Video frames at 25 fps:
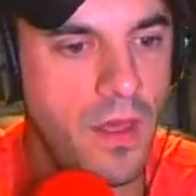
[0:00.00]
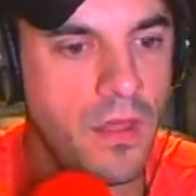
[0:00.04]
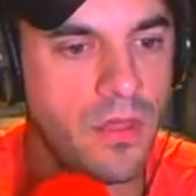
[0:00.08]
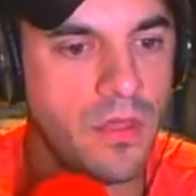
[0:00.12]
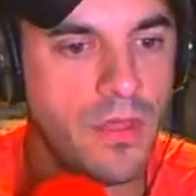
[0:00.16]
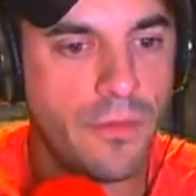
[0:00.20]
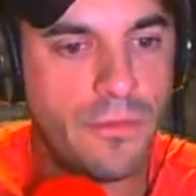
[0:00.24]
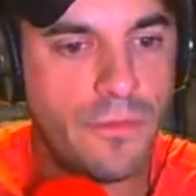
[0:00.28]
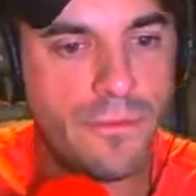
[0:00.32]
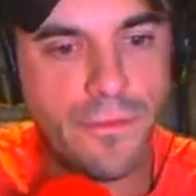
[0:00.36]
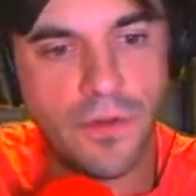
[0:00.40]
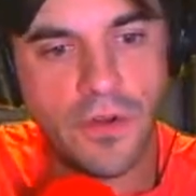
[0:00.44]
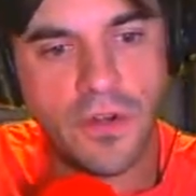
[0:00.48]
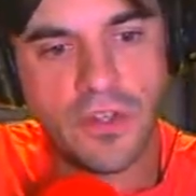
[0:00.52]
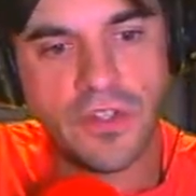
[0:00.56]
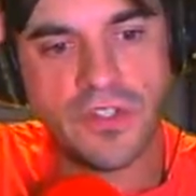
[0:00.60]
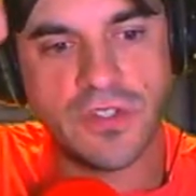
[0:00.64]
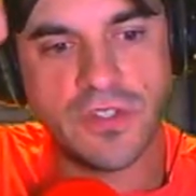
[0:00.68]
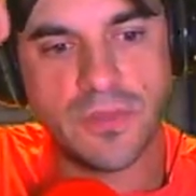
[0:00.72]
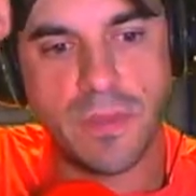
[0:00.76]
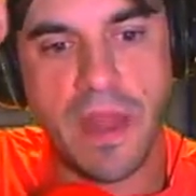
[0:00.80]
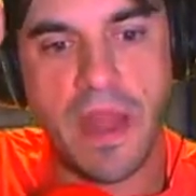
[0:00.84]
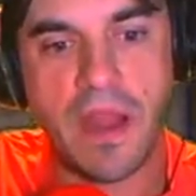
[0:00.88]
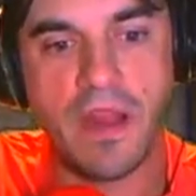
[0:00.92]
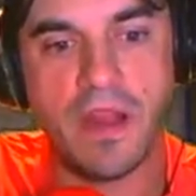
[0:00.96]
The
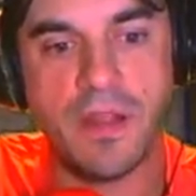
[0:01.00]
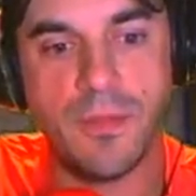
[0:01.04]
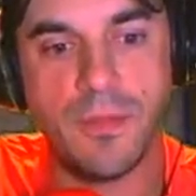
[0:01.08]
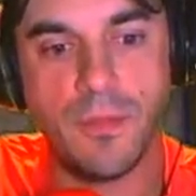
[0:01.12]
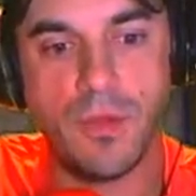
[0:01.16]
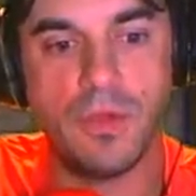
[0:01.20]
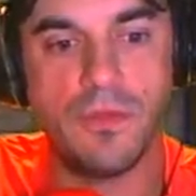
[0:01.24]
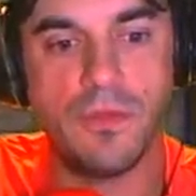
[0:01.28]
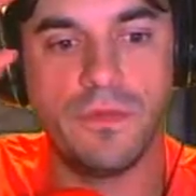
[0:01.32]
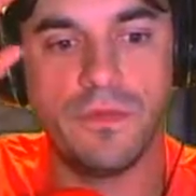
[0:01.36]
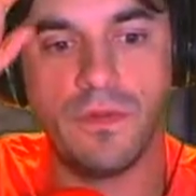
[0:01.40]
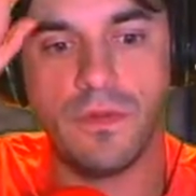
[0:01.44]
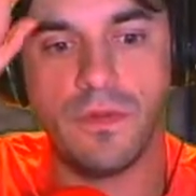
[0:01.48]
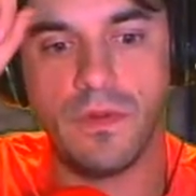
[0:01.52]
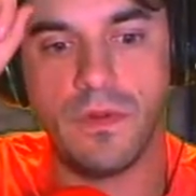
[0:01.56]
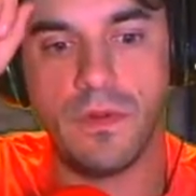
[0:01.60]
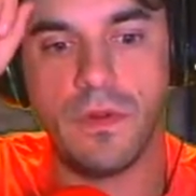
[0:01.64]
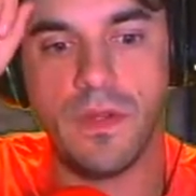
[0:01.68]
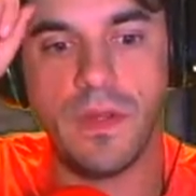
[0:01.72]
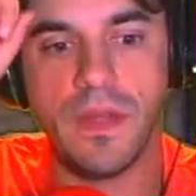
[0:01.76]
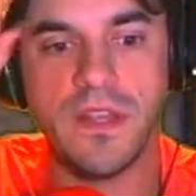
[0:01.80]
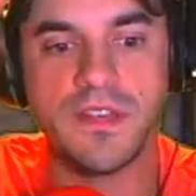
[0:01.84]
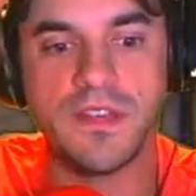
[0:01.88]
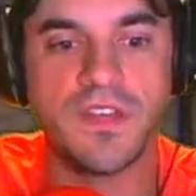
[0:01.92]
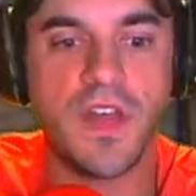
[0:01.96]
first parry move
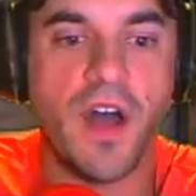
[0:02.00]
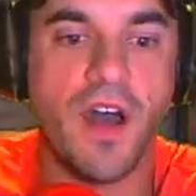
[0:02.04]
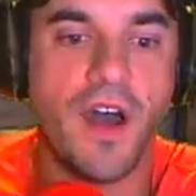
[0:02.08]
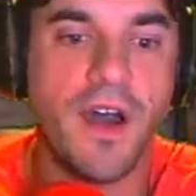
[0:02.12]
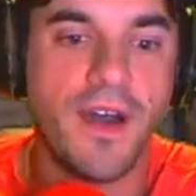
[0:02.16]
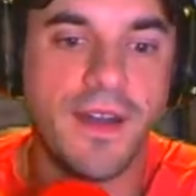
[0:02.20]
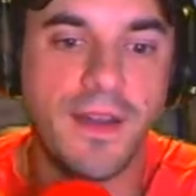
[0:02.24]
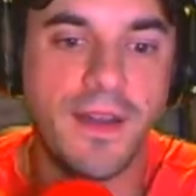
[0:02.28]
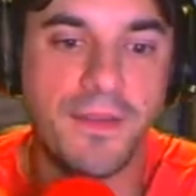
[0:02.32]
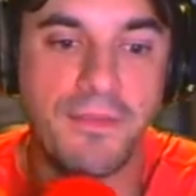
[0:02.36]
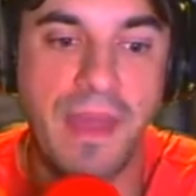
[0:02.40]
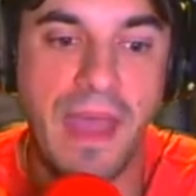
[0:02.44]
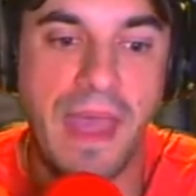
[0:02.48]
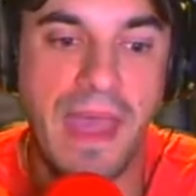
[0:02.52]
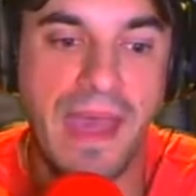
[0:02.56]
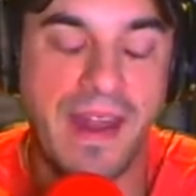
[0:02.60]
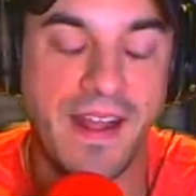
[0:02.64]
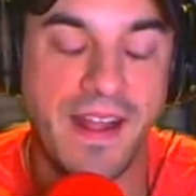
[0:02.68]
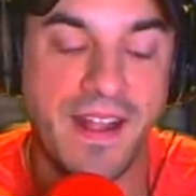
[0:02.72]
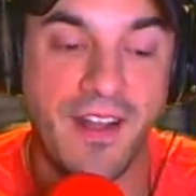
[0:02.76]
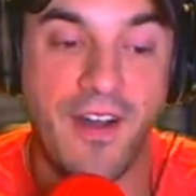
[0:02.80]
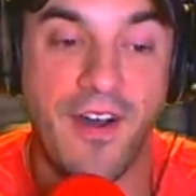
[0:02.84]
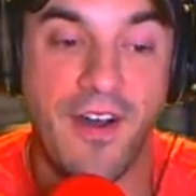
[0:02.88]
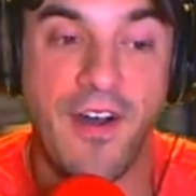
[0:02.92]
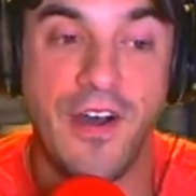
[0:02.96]
is
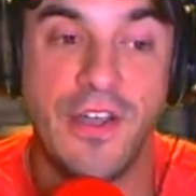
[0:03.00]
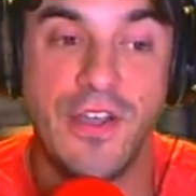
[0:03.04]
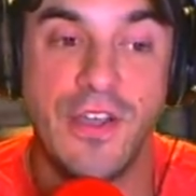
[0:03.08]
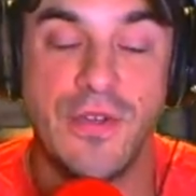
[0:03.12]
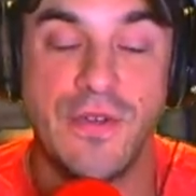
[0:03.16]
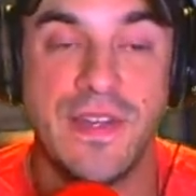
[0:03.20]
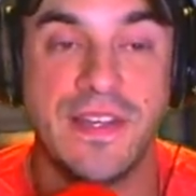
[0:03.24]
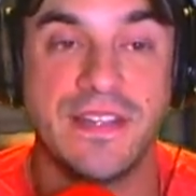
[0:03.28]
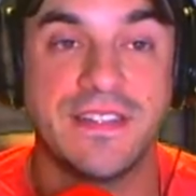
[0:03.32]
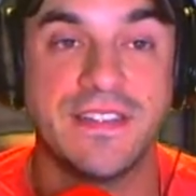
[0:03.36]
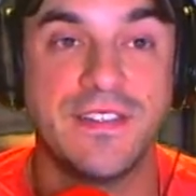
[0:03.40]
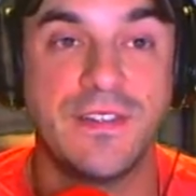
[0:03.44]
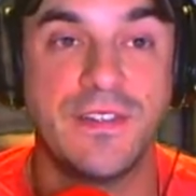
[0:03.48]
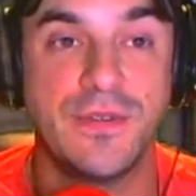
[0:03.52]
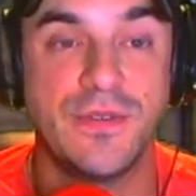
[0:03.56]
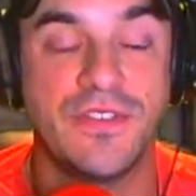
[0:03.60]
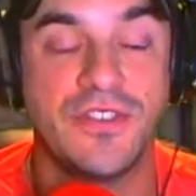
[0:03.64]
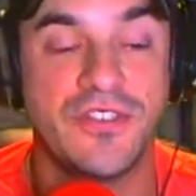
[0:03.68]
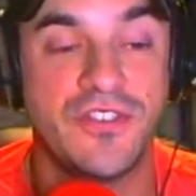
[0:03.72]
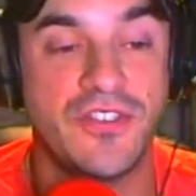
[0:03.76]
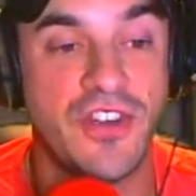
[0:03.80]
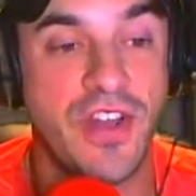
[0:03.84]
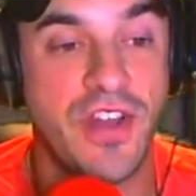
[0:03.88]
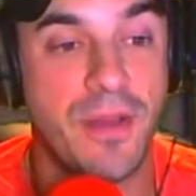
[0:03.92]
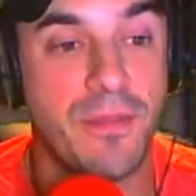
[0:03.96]
automatic. All you need to do
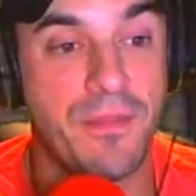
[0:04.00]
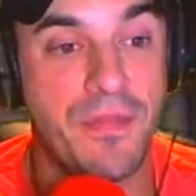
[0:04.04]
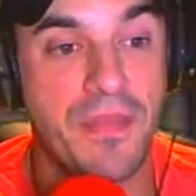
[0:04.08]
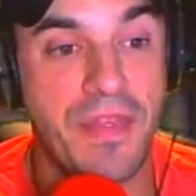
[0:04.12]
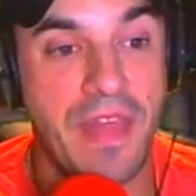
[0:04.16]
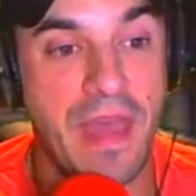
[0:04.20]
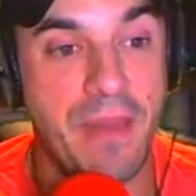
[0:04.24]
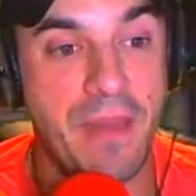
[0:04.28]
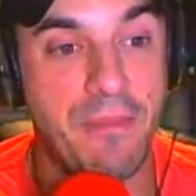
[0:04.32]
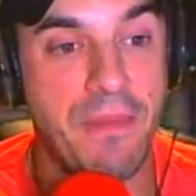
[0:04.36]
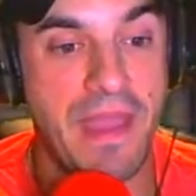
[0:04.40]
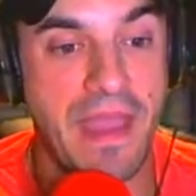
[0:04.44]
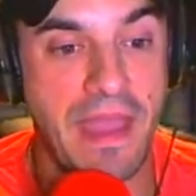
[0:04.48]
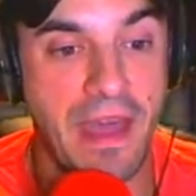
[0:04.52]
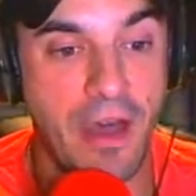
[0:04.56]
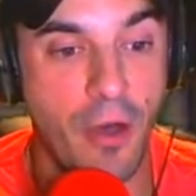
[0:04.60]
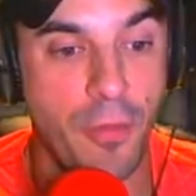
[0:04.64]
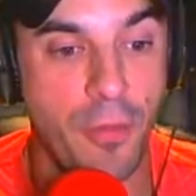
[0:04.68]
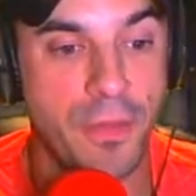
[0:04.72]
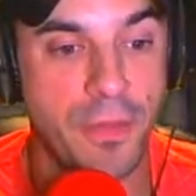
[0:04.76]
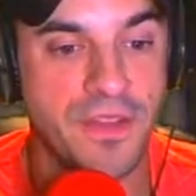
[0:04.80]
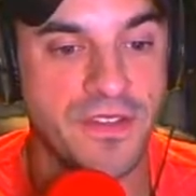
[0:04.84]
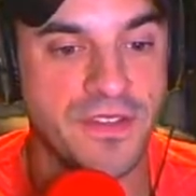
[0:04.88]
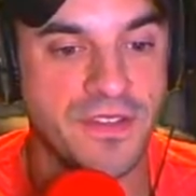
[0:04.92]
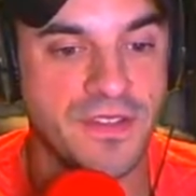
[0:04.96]
is jump. That may
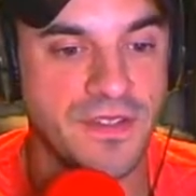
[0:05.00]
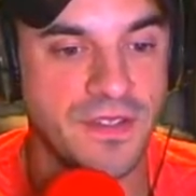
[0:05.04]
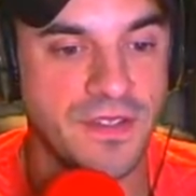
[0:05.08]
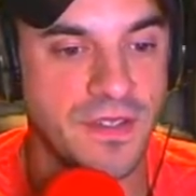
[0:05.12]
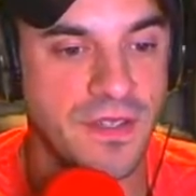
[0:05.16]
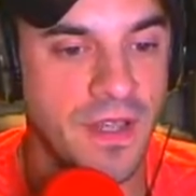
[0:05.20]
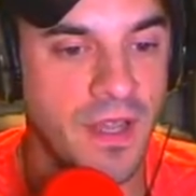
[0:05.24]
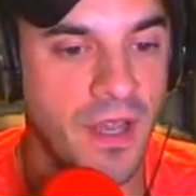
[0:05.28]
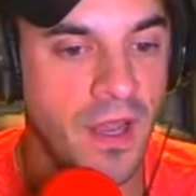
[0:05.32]
help us.